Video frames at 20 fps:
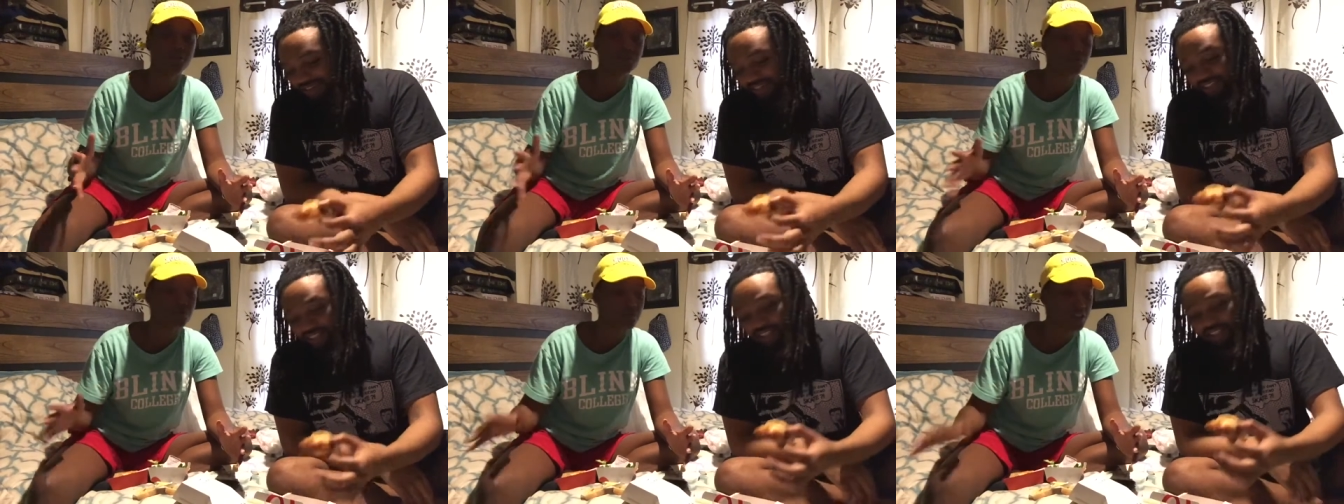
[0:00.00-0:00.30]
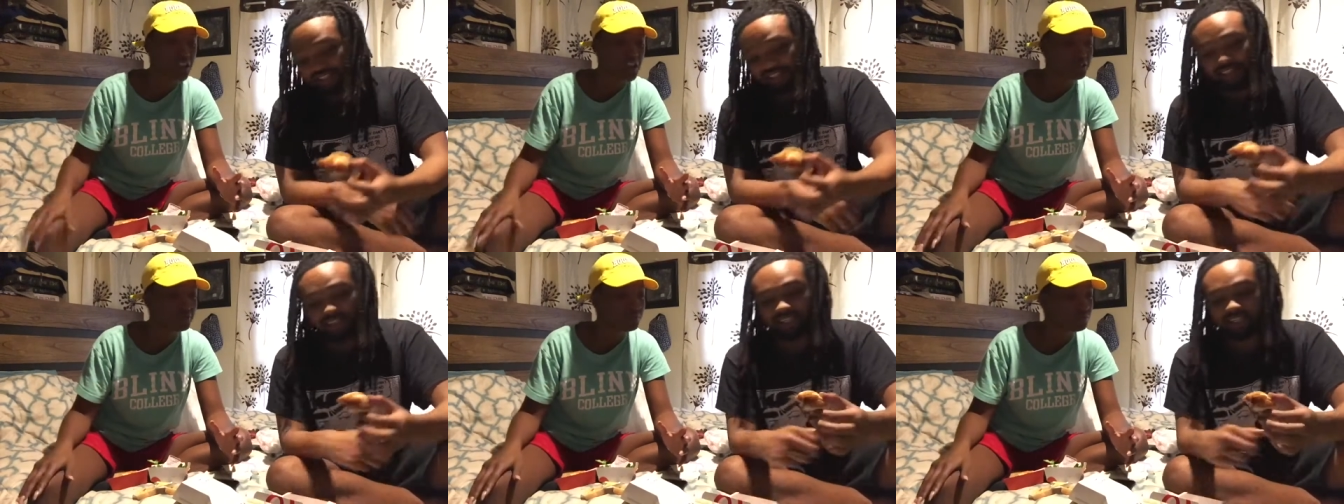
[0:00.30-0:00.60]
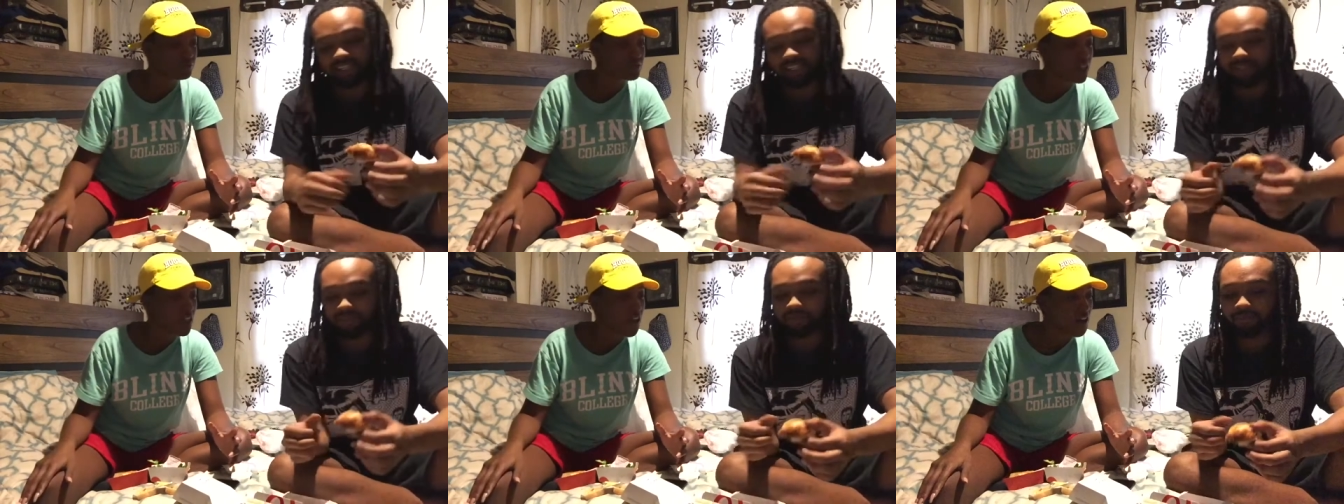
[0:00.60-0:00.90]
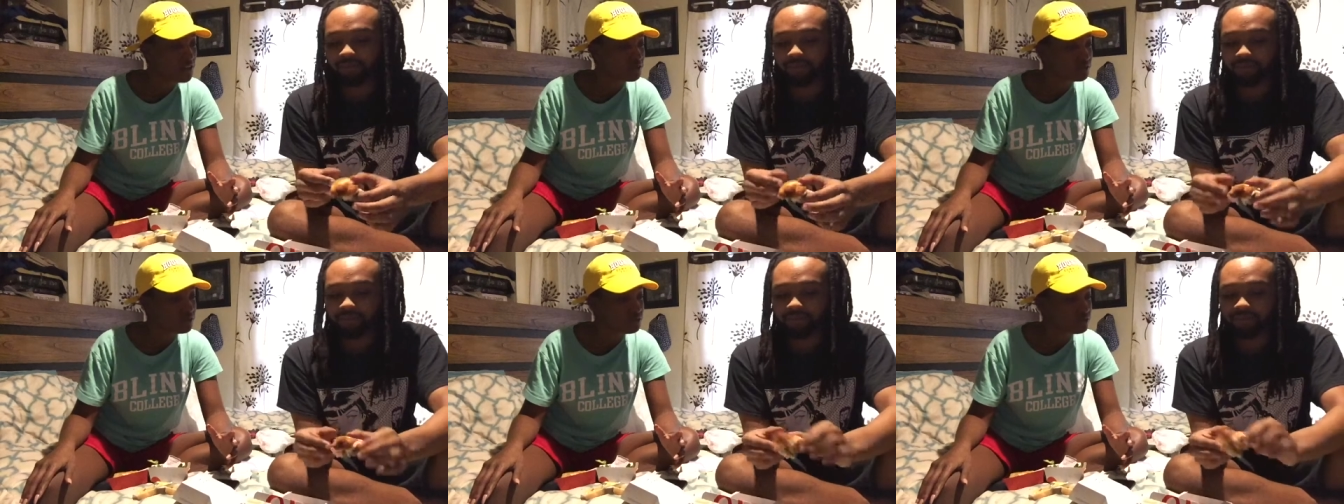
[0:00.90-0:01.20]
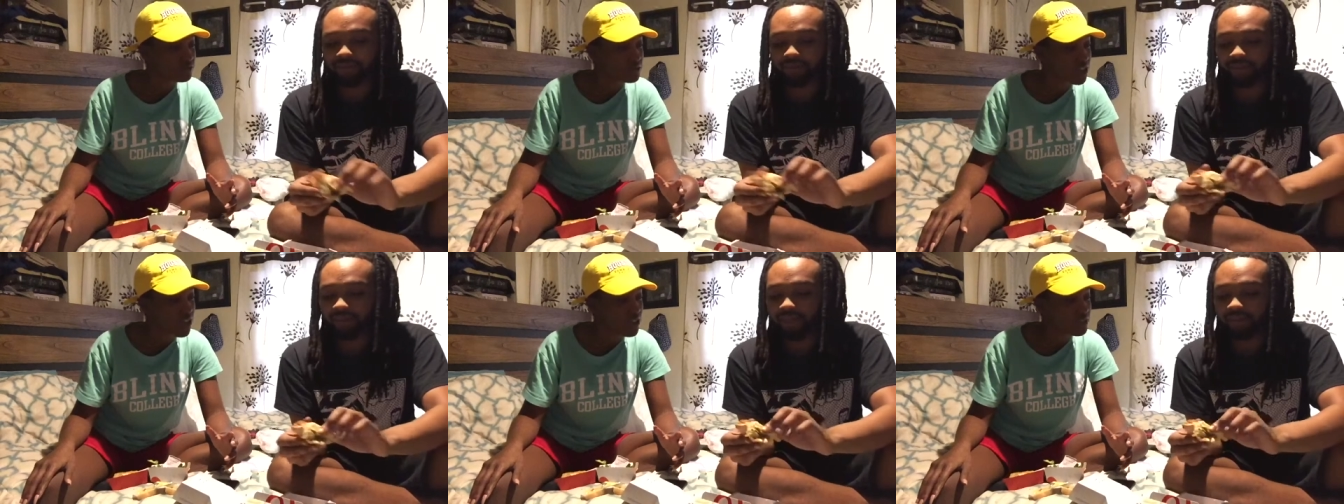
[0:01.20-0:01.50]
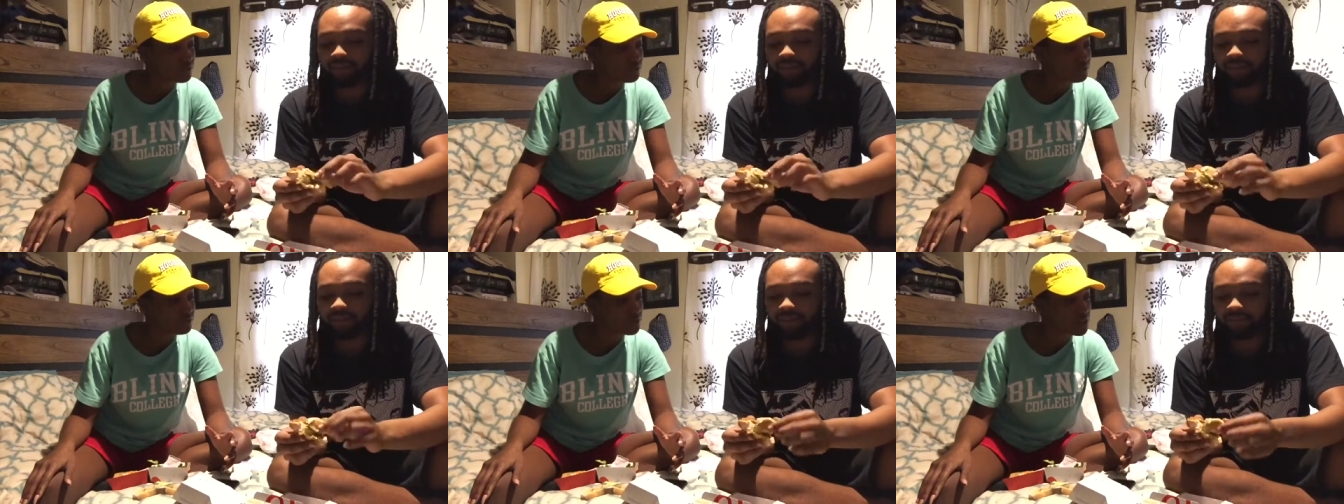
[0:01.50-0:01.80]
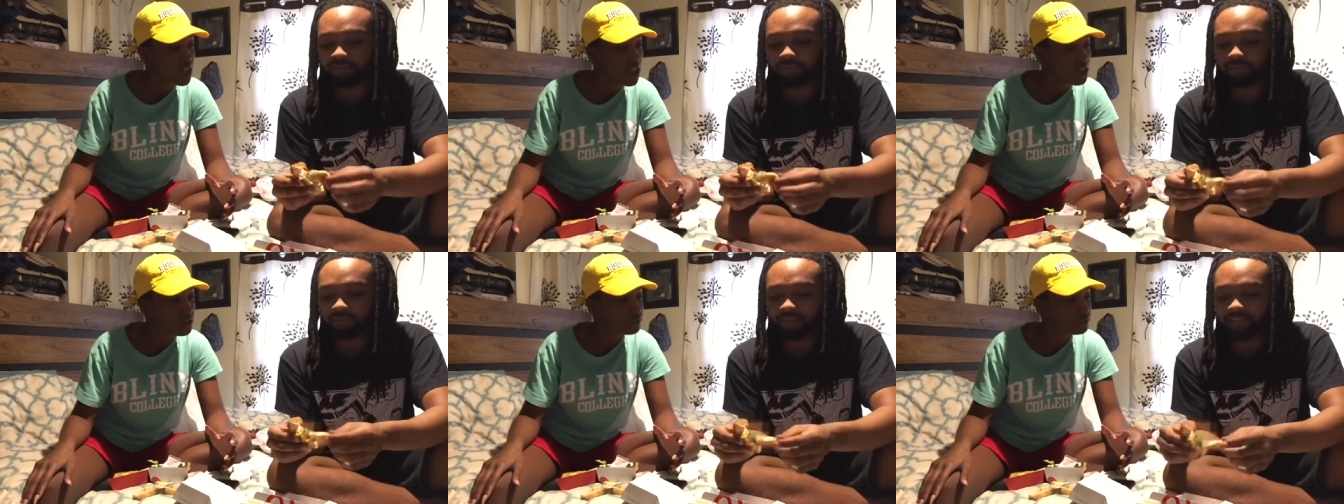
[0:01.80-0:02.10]
was in there trying to kill people, though. They
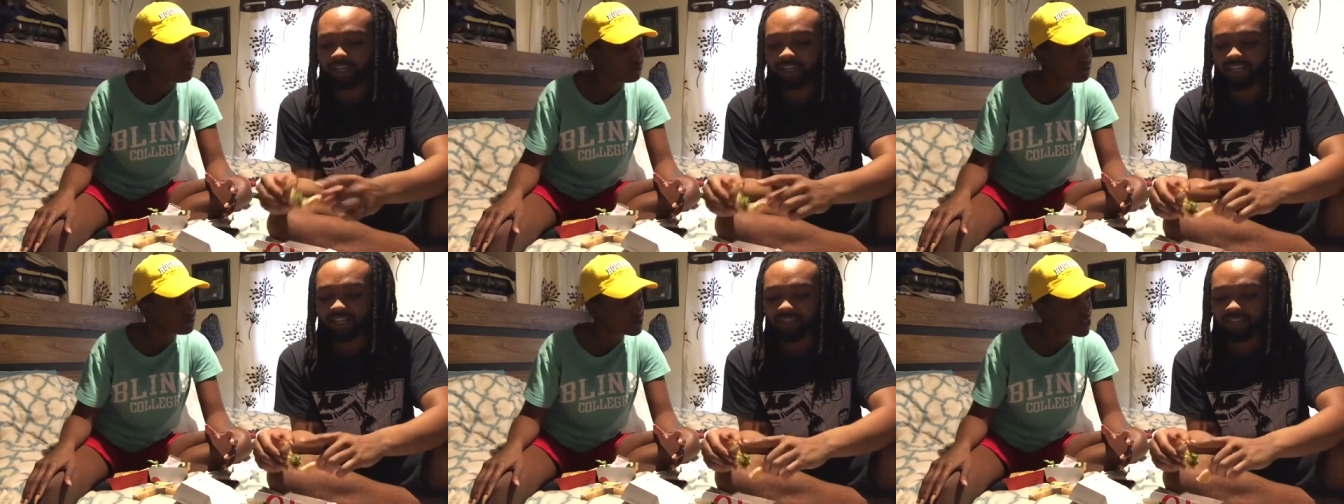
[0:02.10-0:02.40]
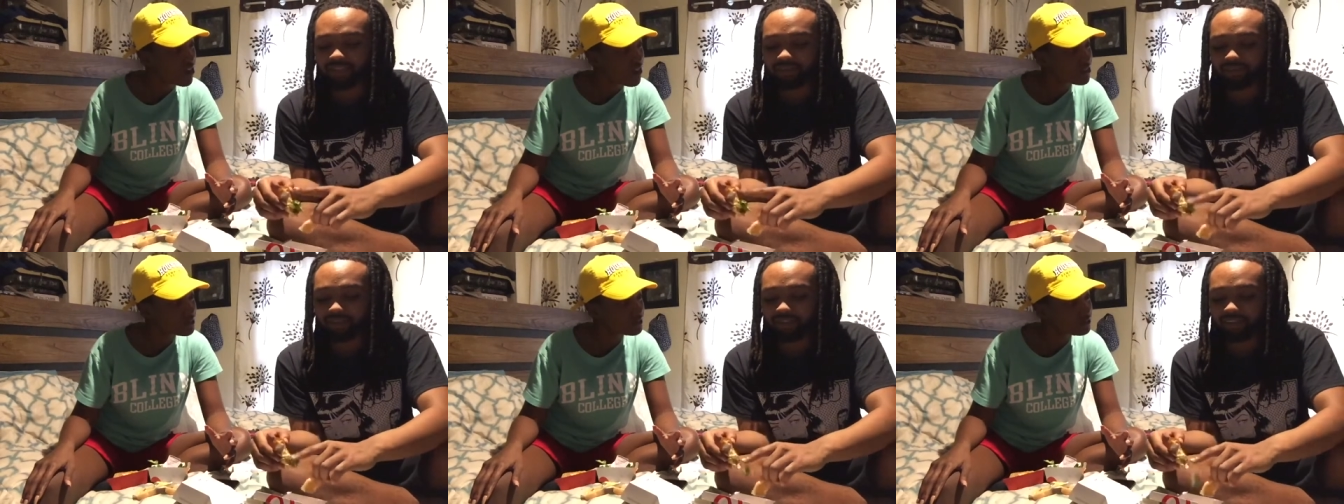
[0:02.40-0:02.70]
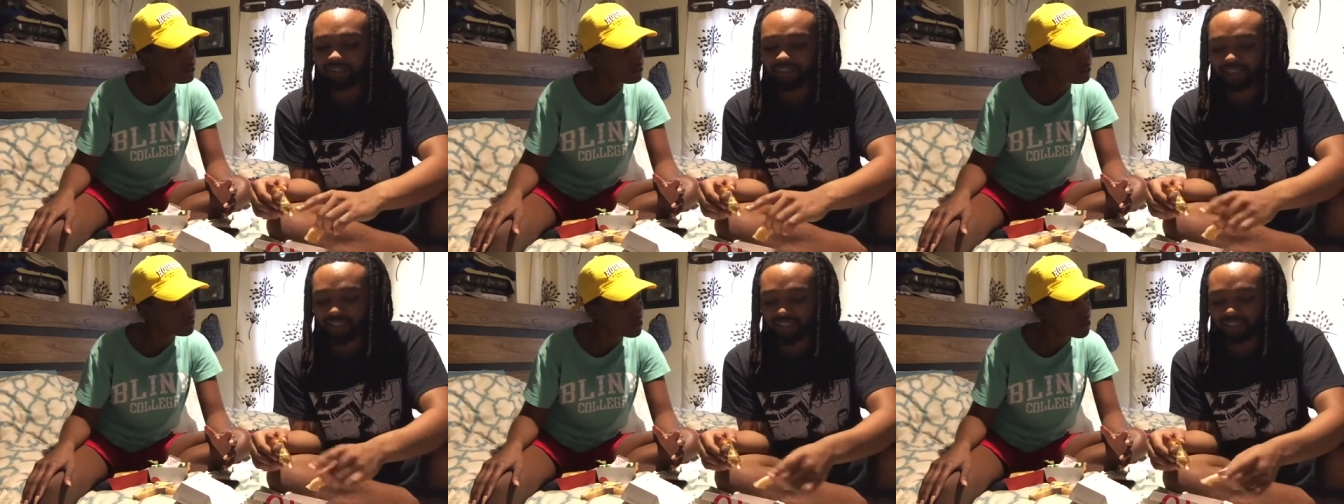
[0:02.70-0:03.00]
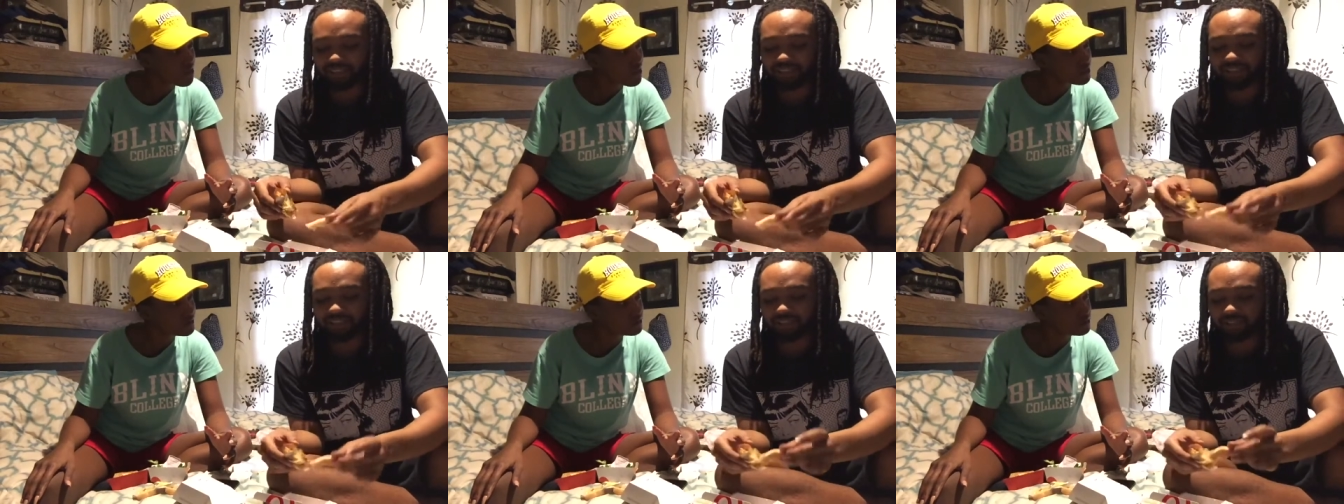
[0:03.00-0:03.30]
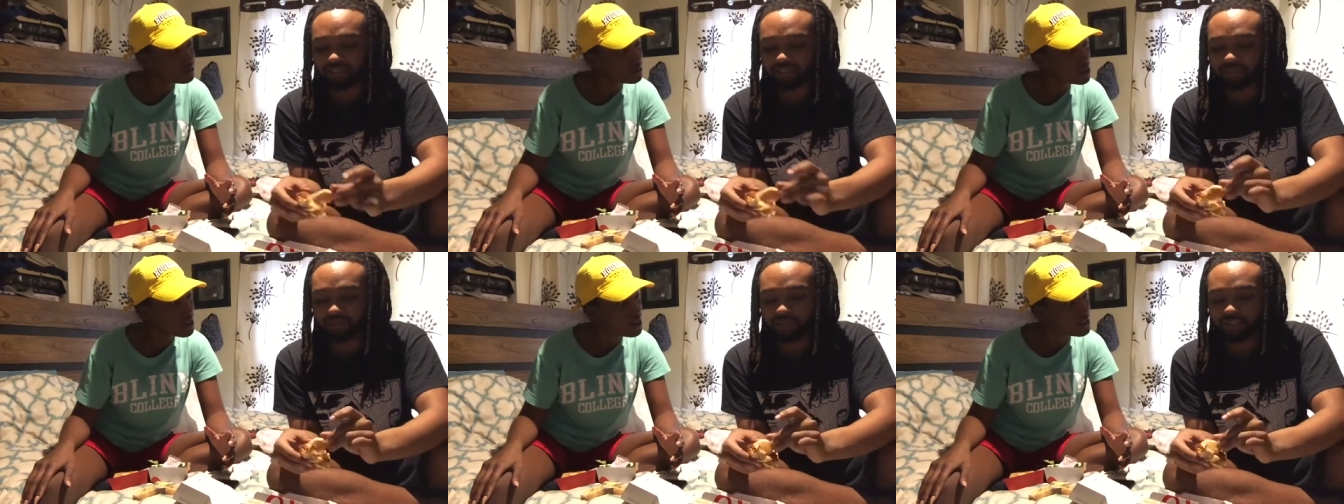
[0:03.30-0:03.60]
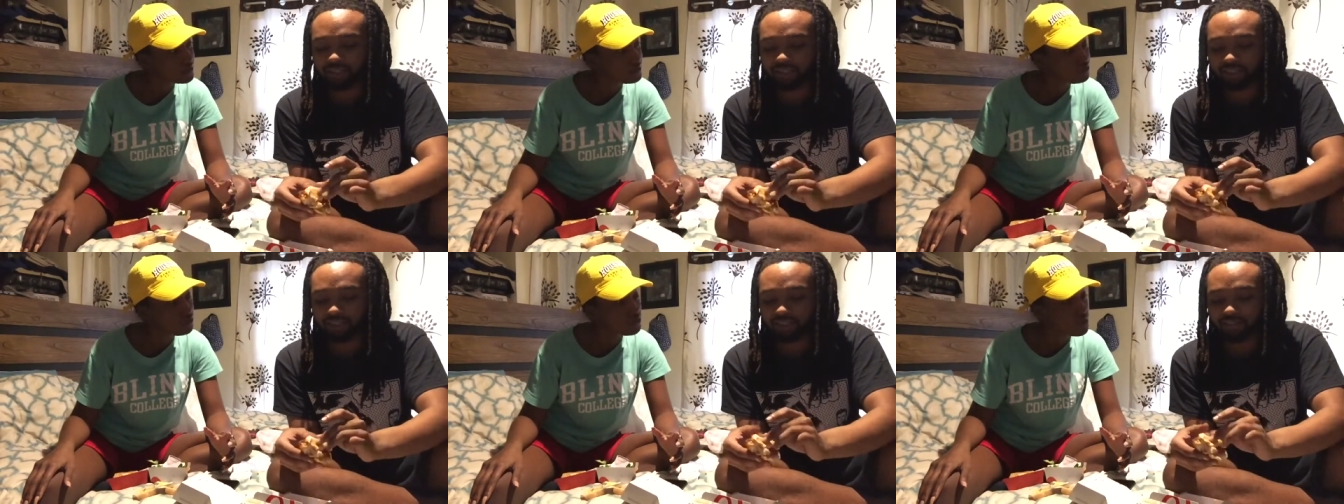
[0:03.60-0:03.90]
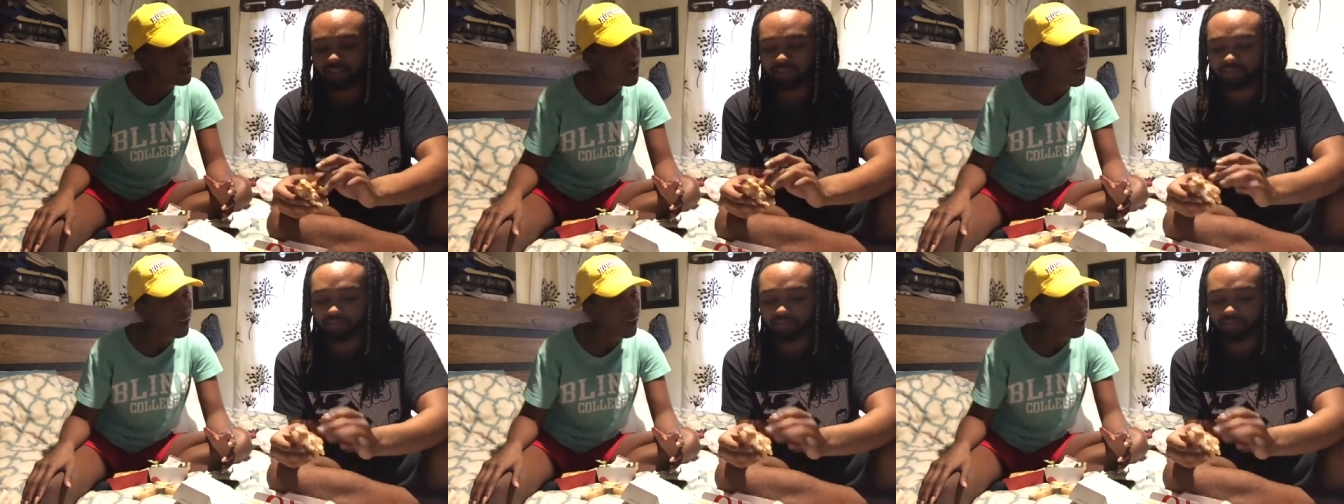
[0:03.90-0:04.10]
got them young-ass cooks back there.